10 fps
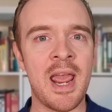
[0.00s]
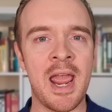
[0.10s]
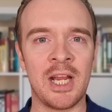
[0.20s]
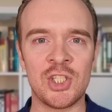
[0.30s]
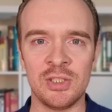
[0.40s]

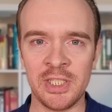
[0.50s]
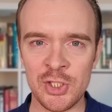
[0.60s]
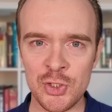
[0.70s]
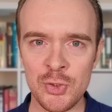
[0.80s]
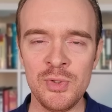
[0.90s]
actually
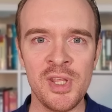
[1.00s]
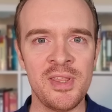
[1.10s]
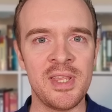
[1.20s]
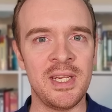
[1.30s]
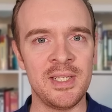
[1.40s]
do the
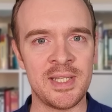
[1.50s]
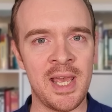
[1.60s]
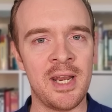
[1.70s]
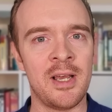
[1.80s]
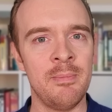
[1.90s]
things
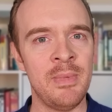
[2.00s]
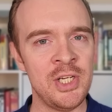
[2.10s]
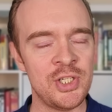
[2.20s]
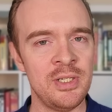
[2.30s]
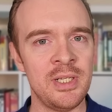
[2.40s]
that I
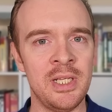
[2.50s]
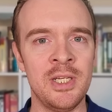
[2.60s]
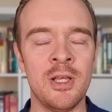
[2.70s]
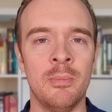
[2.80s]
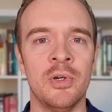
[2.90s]
mentioned in
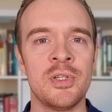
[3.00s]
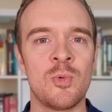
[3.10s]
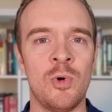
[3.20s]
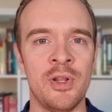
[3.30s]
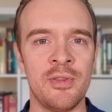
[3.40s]
numbers
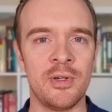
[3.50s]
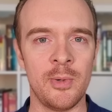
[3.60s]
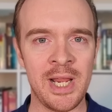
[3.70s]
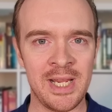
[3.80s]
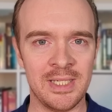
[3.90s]
1 through
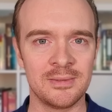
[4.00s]
8.